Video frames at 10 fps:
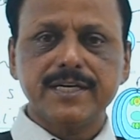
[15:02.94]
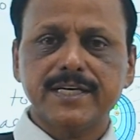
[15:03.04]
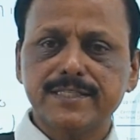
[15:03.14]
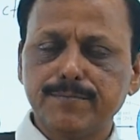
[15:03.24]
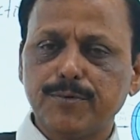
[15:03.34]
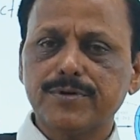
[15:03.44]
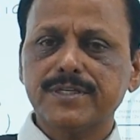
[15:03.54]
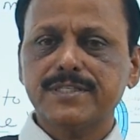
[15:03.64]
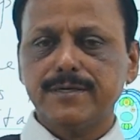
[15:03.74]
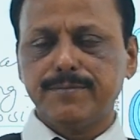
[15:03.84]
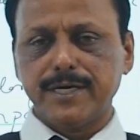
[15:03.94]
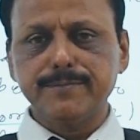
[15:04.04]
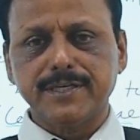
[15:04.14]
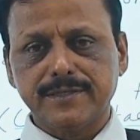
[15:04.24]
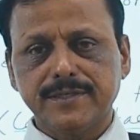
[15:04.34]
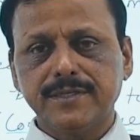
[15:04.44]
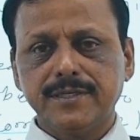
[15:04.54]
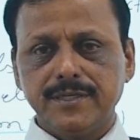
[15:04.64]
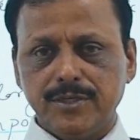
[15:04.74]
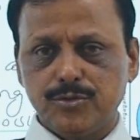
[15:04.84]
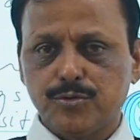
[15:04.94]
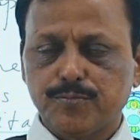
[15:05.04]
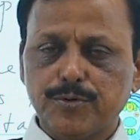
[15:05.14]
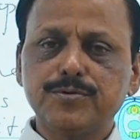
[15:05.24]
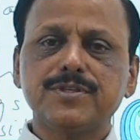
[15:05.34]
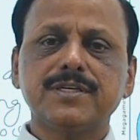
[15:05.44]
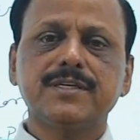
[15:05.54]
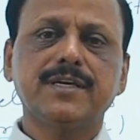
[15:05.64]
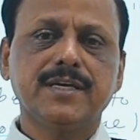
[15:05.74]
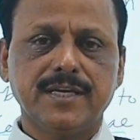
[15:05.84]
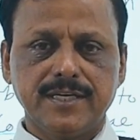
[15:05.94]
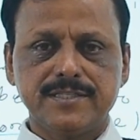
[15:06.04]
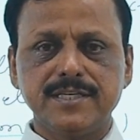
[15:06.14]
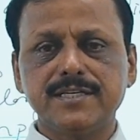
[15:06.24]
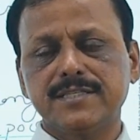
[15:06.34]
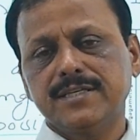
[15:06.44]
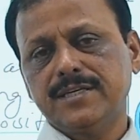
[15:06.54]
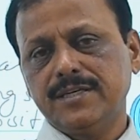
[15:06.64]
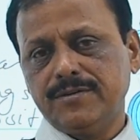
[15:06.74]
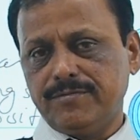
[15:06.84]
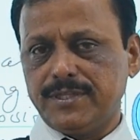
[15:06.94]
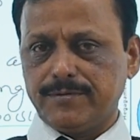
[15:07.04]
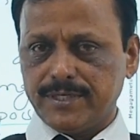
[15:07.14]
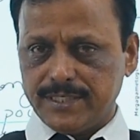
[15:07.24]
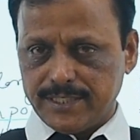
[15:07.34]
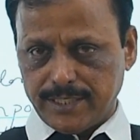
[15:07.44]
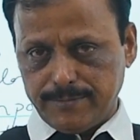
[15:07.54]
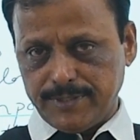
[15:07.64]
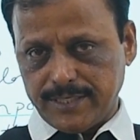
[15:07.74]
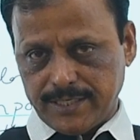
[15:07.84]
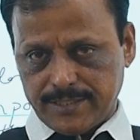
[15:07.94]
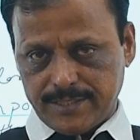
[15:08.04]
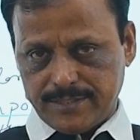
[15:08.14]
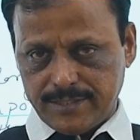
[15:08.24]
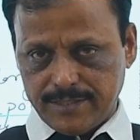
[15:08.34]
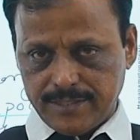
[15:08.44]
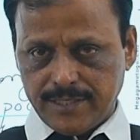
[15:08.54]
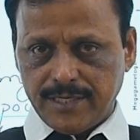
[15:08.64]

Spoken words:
it has importance in farming to produce seeds with our desirable characters.